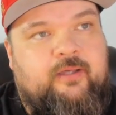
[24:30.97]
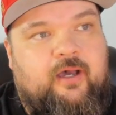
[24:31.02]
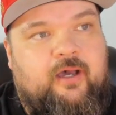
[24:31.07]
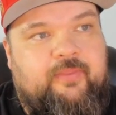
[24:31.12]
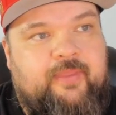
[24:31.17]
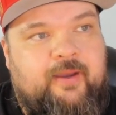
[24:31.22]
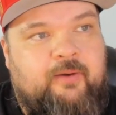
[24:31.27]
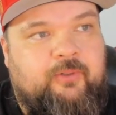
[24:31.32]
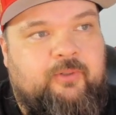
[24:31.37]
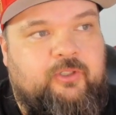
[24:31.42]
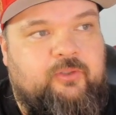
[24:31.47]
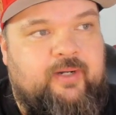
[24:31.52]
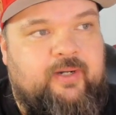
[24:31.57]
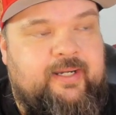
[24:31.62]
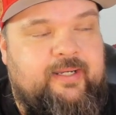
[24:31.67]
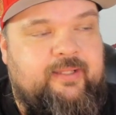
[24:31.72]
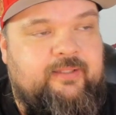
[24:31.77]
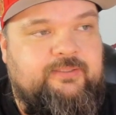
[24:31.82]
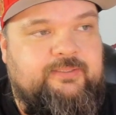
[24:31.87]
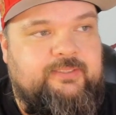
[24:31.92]
that were
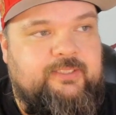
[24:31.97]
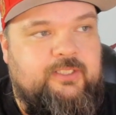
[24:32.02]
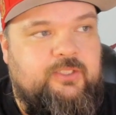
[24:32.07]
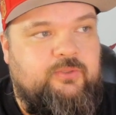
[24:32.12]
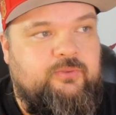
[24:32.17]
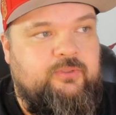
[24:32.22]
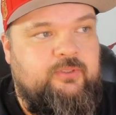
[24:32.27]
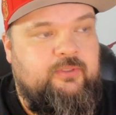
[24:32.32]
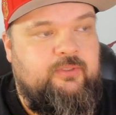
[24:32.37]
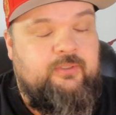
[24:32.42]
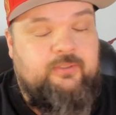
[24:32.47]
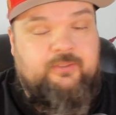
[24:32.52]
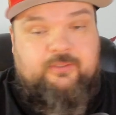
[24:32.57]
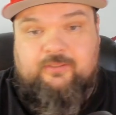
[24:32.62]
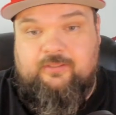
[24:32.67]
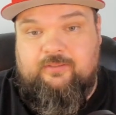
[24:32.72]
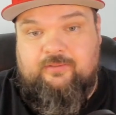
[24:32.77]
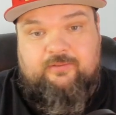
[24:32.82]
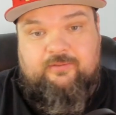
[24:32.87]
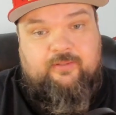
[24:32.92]
graded. So,
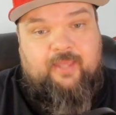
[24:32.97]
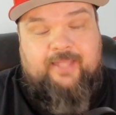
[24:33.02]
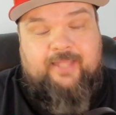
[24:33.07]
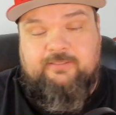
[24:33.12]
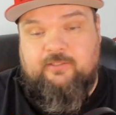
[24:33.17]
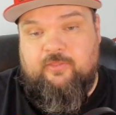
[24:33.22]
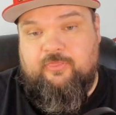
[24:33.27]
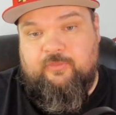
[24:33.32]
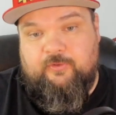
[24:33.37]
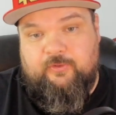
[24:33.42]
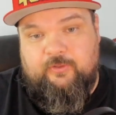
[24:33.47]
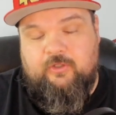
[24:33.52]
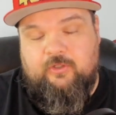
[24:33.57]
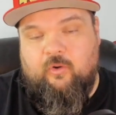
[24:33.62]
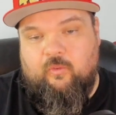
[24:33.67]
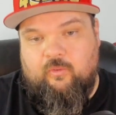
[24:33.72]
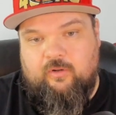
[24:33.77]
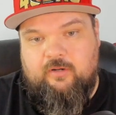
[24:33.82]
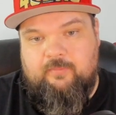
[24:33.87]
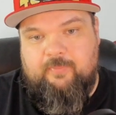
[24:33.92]
as a third
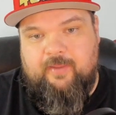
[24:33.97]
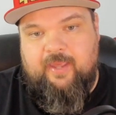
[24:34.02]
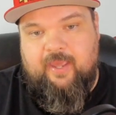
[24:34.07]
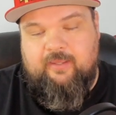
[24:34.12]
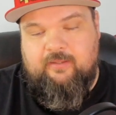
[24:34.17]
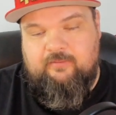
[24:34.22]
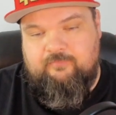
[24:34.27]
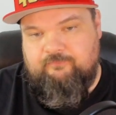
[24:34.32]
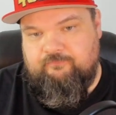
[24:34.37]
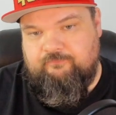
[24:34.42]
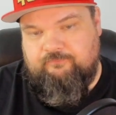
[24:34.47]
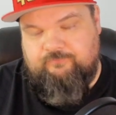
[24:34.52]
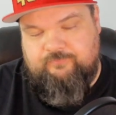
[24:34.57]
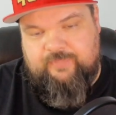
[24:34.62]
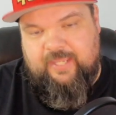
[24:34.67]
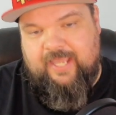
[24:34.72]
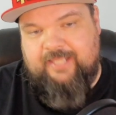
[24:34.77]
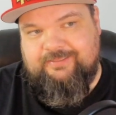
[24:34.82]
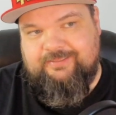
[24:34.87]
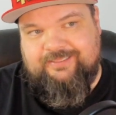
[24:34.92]
cornerback,
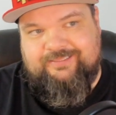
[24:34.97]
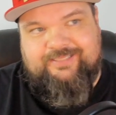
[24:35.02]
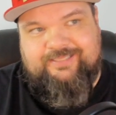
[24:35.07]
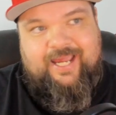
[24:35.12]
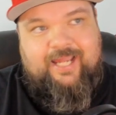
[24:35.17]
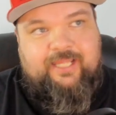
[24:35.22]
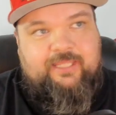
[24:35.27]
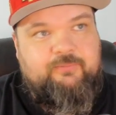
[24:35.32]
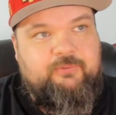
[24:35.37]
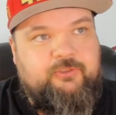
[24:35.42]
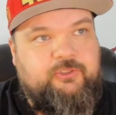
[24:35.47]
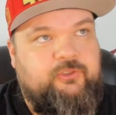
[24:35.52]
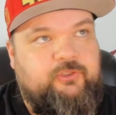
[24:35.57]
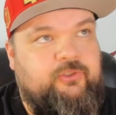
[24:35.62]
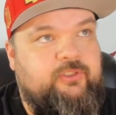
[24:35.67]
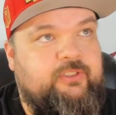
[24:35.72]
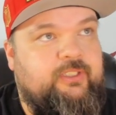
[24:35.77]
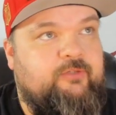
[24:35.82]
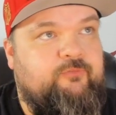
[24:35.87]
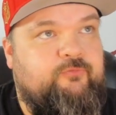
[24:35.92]
that's exactly what you're
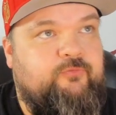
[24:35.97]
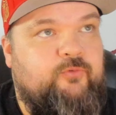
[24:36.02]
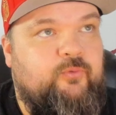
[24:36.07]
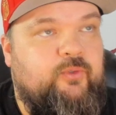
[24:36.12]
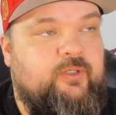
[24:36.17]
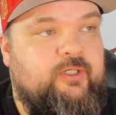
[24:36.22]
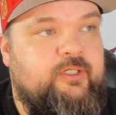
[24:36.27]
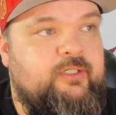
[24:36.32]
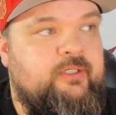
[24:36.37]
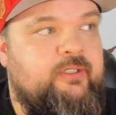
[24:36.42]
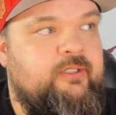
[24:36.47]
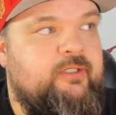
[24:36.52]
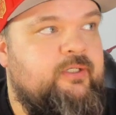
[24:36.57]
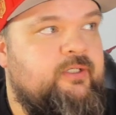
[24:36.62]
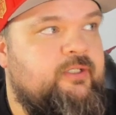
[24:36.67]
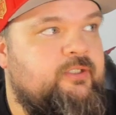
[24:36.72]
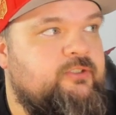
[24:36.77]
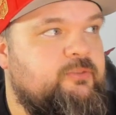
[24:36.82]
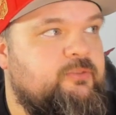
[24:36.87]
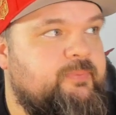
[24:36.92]
looking for.
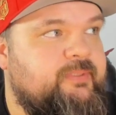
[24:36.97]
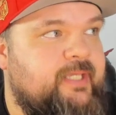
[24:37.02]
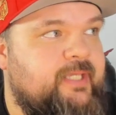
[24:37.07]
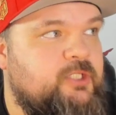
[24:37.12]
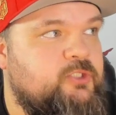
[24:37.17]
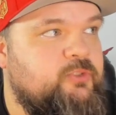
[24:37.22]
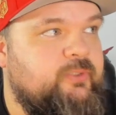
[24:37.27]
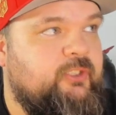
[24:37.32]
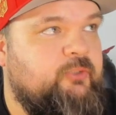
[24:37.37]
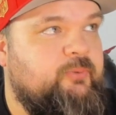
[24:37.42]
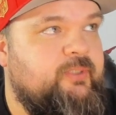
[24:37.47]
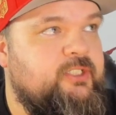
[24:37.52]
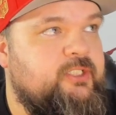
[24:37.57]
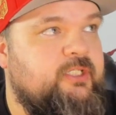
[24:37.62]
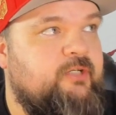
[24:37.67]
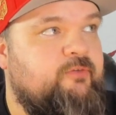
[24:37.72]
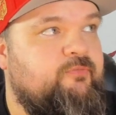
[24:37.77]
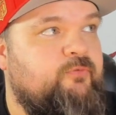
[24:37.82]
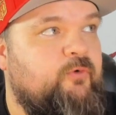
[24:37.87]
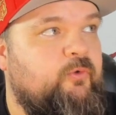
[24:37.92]
Potentially,
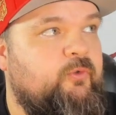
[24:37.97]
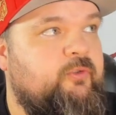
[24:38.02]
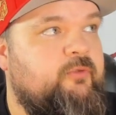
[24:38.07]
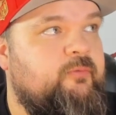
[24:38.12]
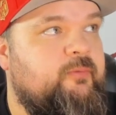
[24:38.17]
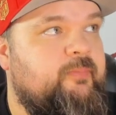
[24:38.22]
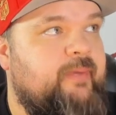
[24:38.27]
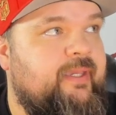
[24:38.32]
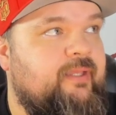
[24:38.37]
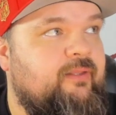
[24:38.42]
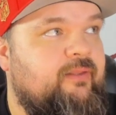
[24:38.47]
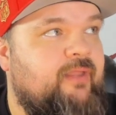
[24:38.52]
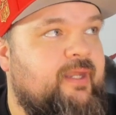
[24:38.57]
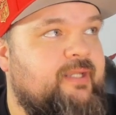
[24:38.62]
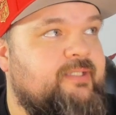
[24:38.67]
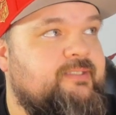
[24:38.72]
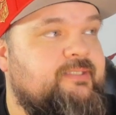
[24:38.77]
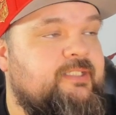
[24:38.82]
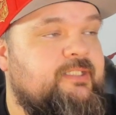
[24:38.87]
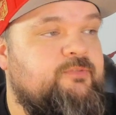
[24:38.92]
Kristian Fulton would make a
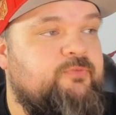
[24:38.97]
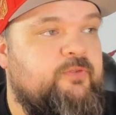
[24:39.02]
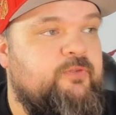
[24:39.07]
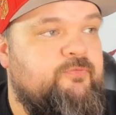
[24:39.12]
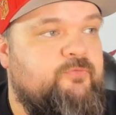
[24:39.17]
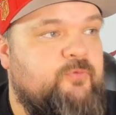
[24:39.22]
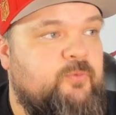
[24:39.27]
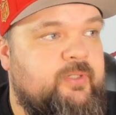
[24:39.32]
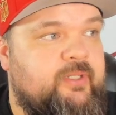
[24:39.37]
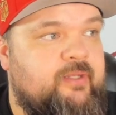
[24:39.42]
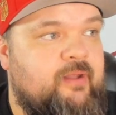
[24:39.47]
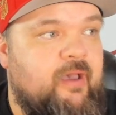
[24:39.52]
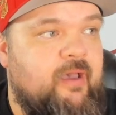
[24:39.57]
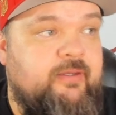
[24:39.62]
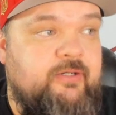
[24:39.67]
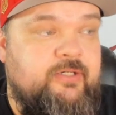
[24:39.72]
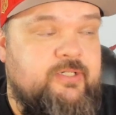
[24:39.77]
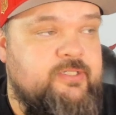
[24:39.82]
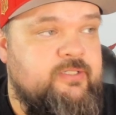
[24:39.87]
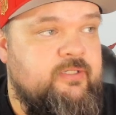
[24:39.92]
lot of sense for the
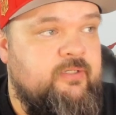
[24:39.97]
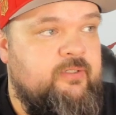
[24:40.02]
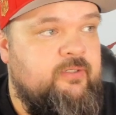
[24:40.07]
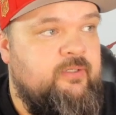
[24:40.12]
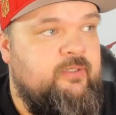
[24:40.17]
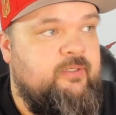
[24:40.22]
49ers